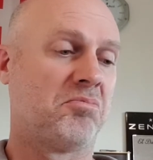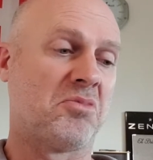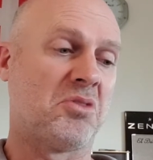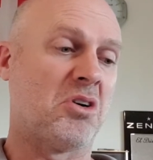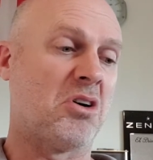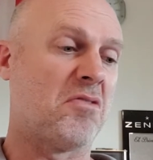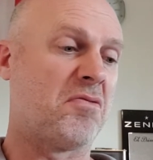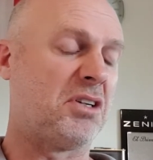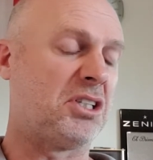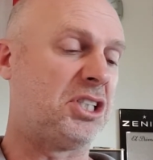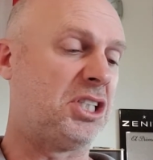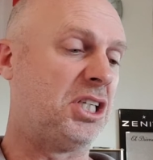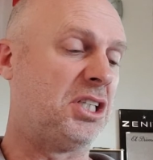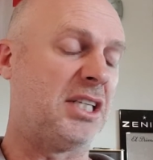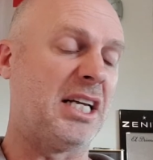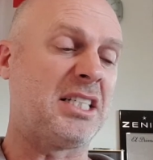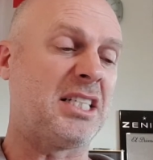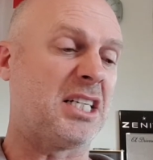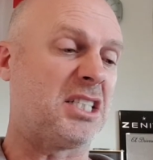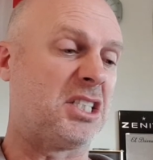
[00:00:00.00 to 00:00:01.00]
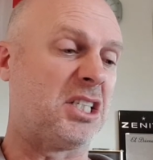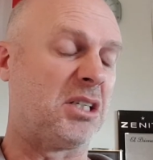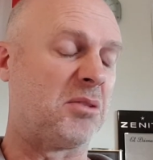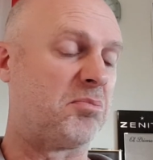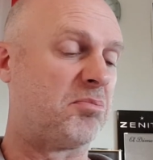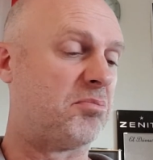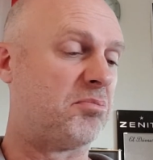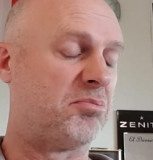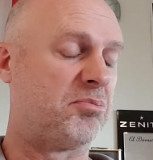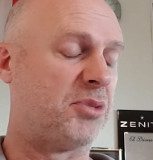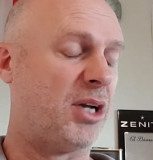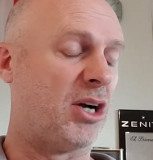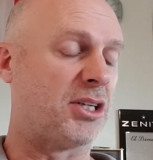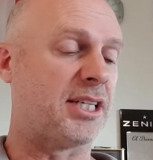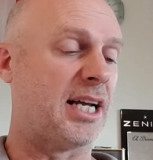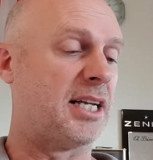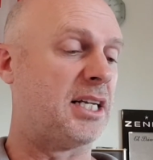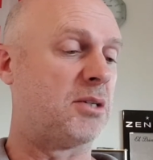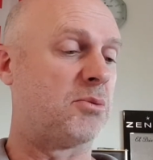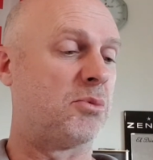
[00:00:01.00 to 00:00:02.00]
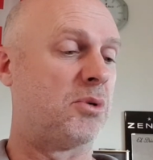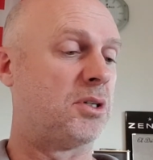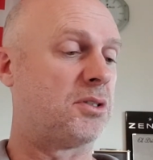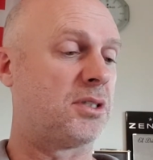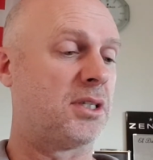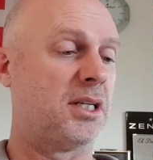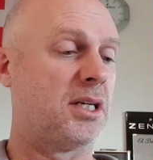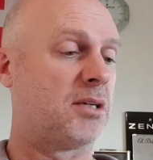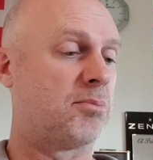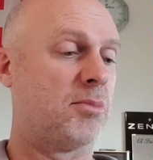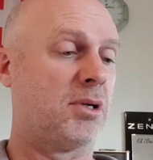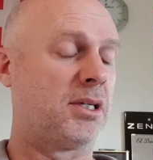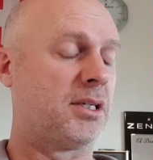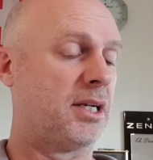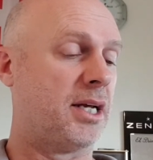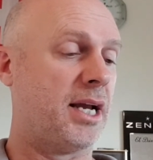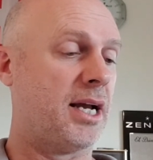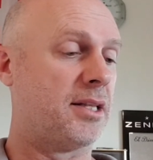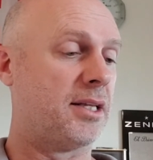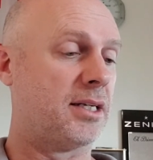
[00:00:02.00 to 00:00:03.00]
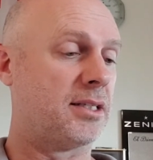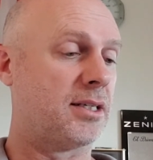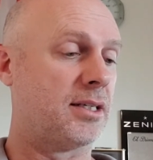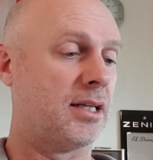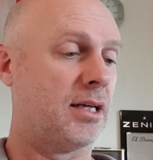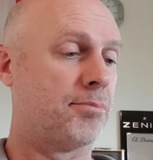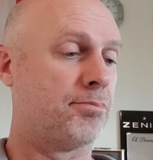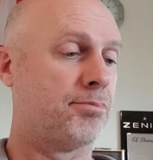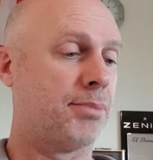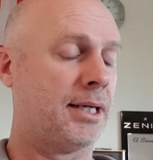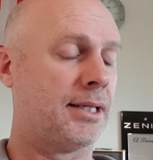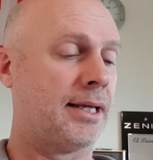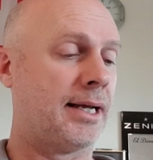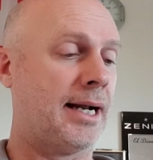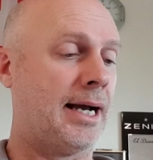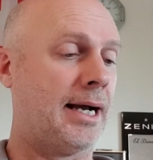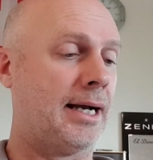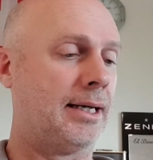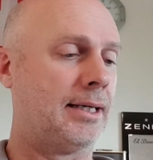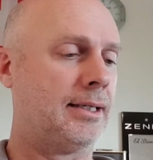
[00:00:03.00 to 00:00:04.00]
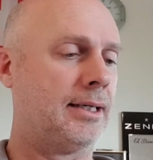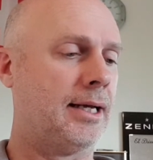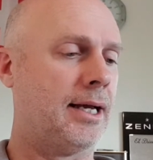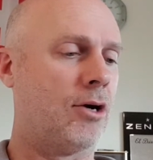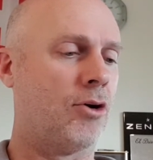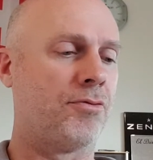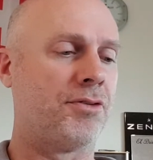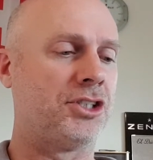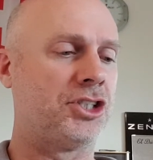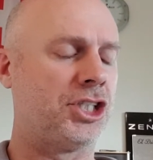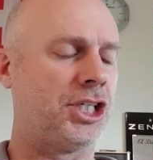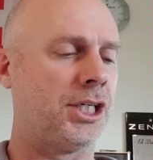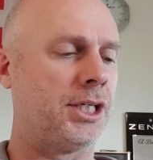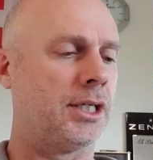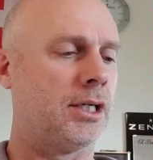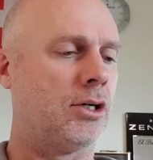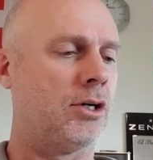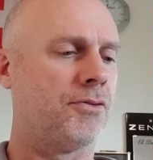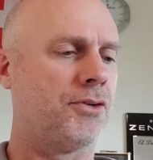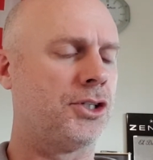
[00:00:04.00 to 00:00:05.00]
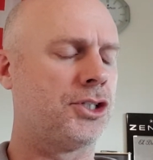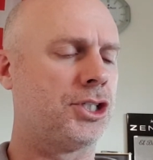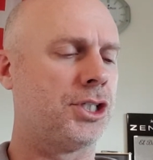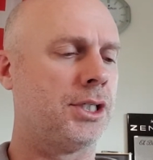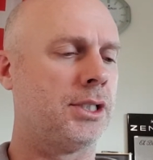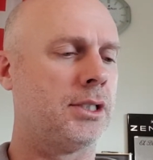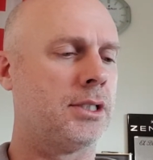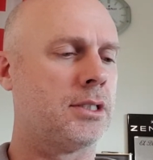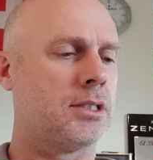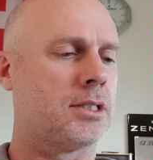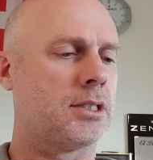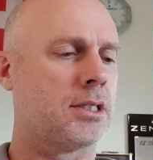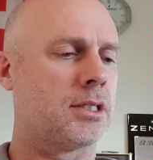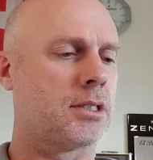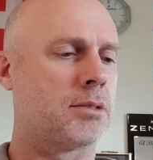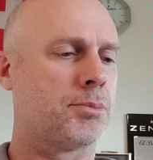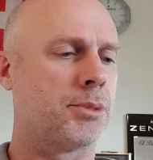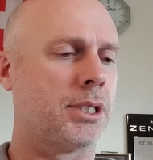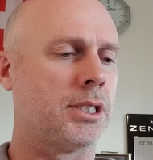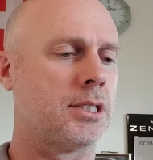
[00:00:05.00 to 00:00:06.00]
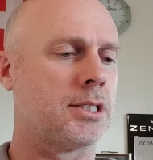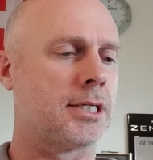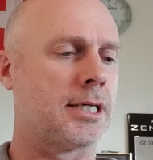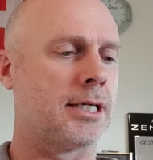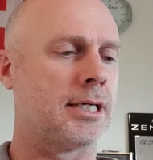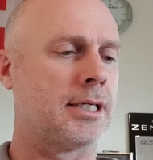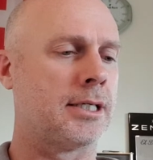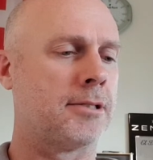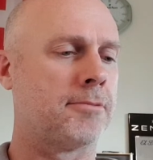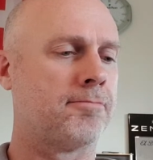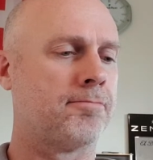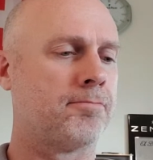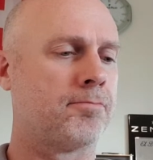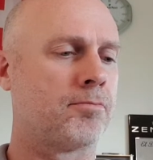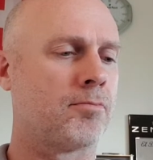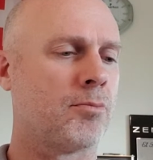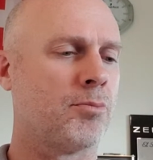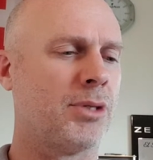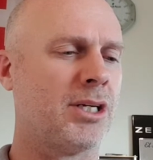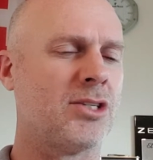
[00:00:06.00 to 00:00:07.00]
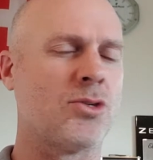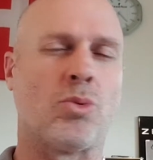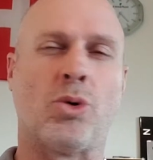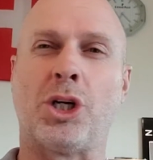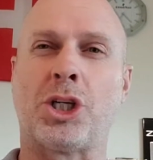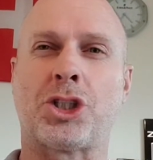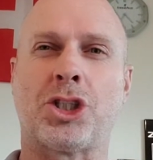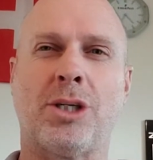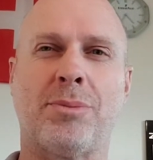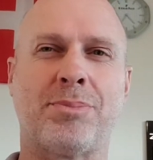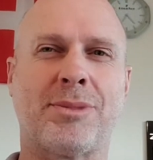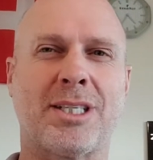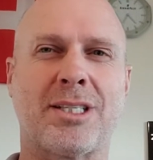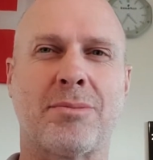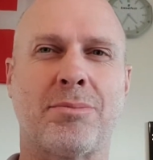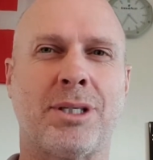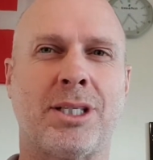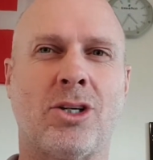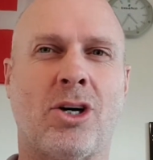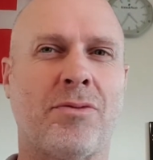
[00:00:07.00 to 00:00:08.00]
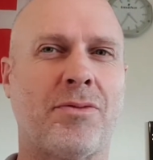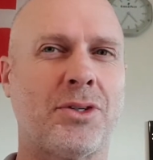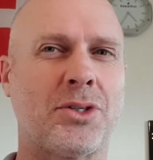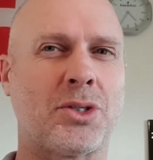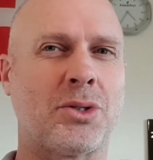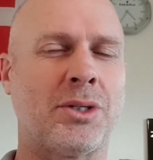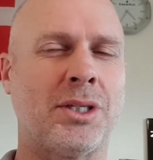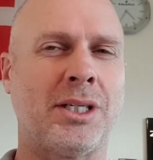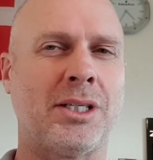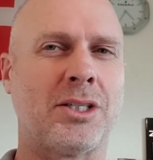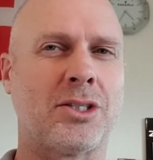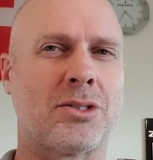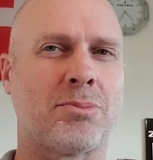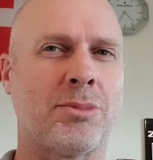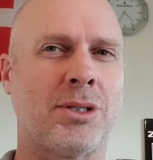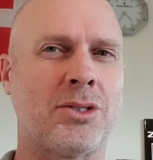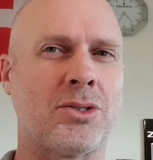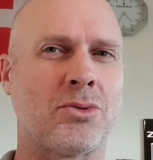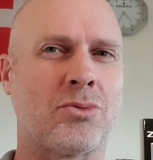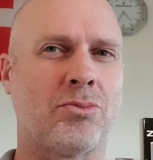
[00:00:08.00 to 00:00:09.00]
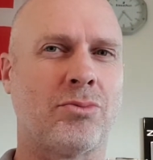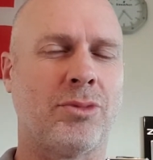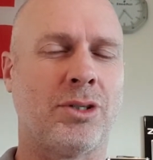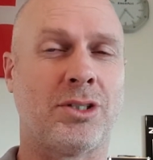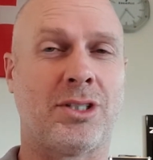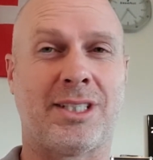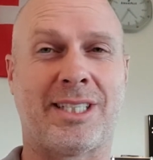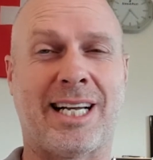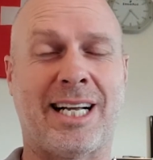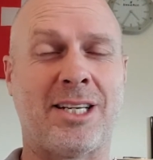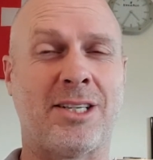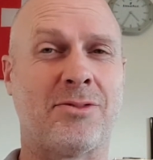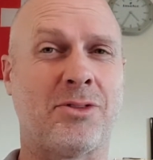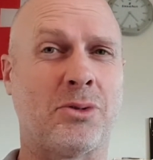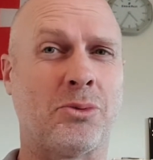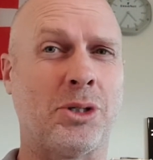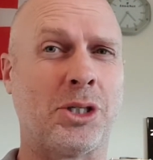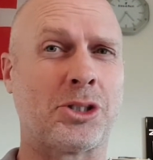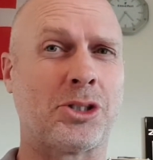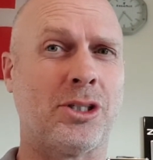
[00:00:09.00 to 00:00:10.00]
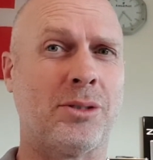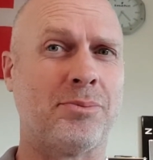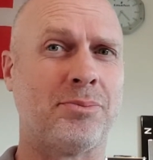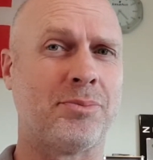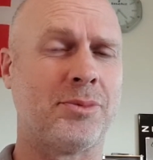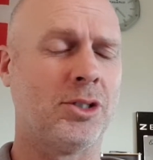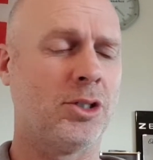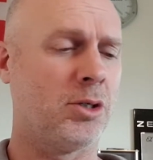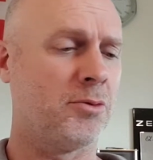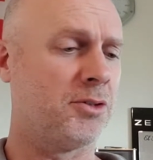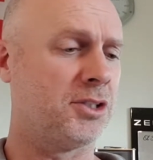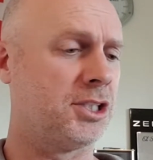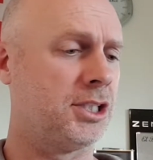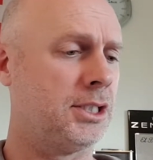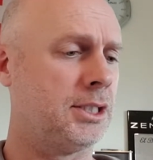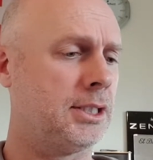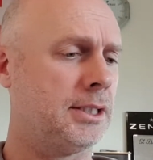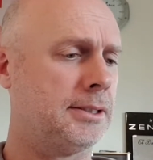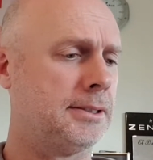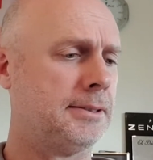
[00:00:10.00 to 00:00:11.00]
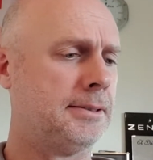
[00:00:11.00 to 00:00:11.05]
Officina. That's actually an Italian word, so I don't know how they say that. Panerai, Officina. Officina just means workshop. Doesn't mean office or anything. It just means it's Italian for workshop. Officina.